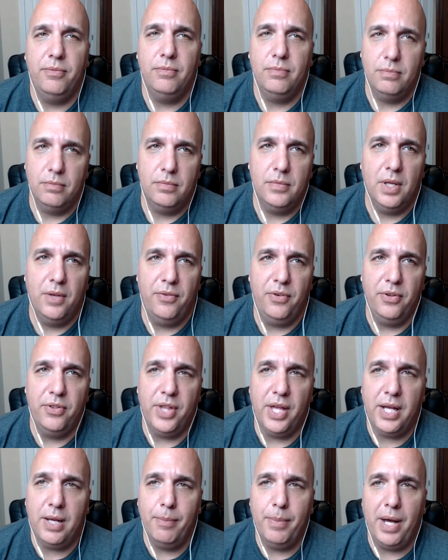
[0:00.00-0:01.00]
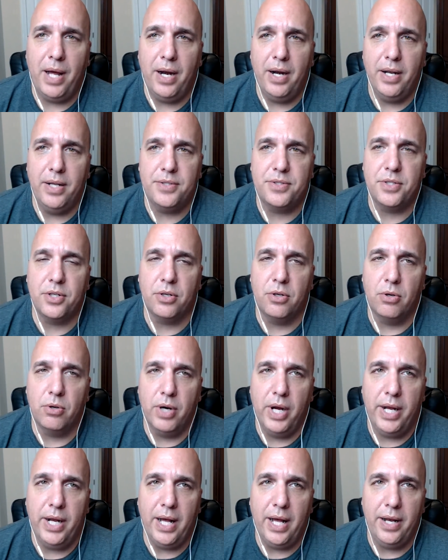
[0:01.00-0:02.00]
If you think about it, it's a great
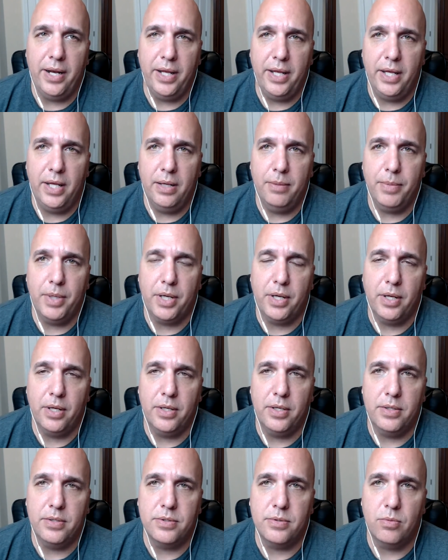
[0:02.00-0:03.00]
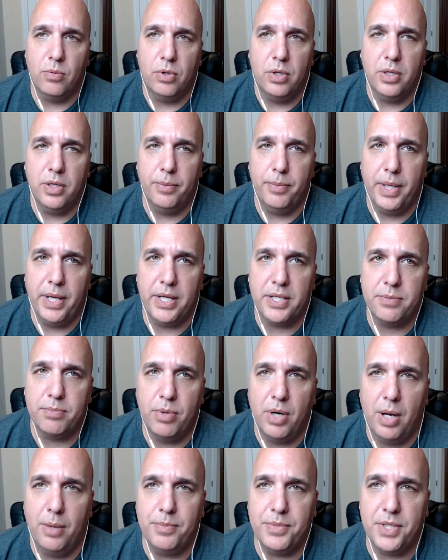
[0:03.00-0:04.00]
idea because one of the biggest
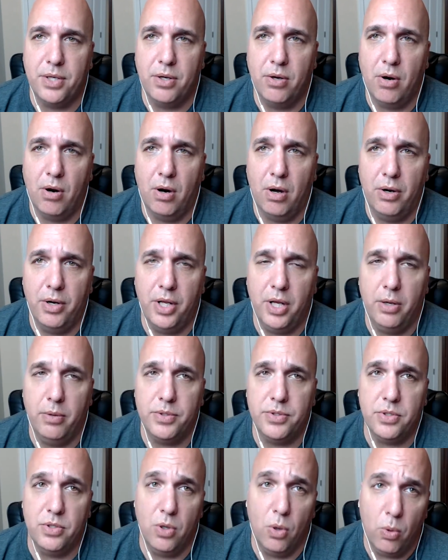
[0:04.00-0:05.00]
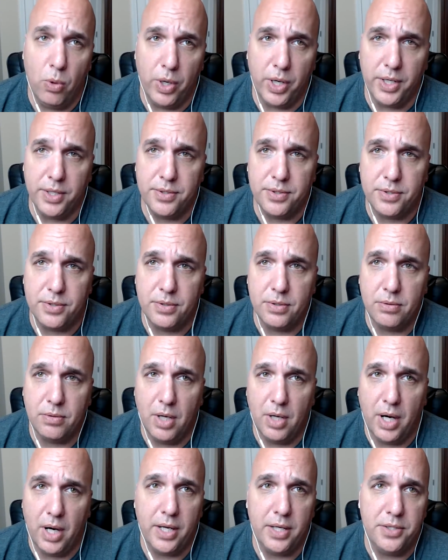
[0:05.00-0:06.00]
problems in car audio is noise, right?
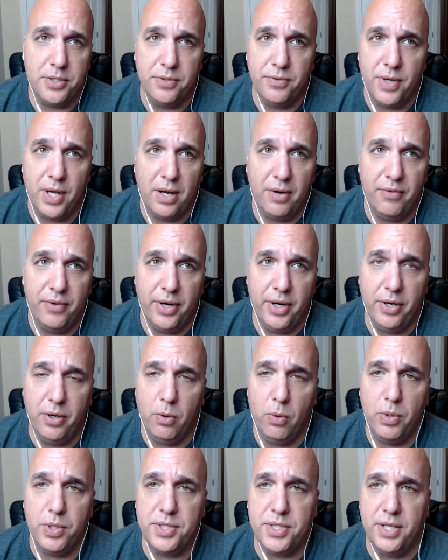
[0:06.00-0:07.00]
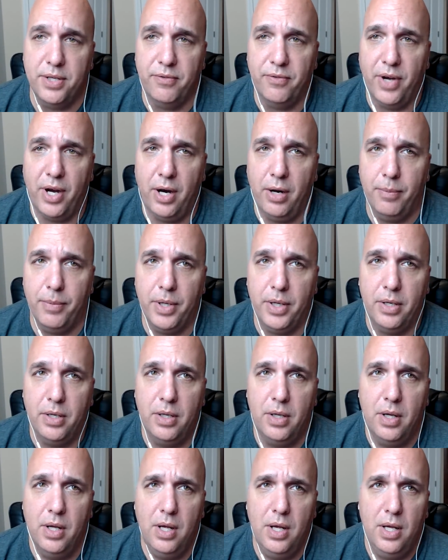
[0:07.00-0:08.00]
Because you've got a very noisy environment,
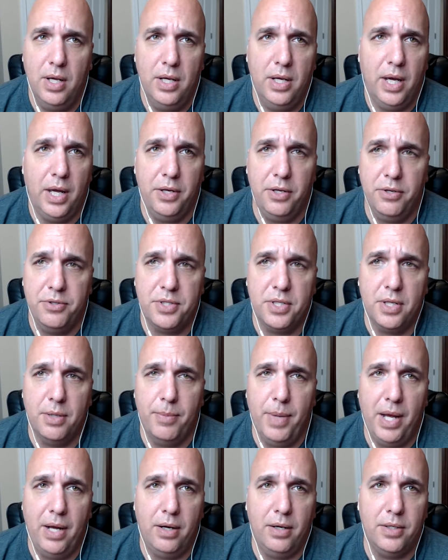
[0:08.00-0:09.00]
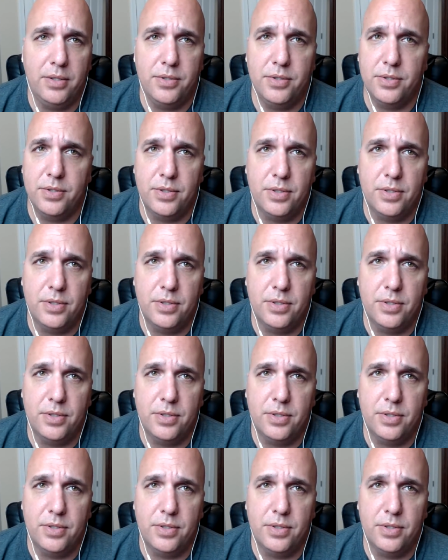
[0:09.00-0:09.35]
and using the balanced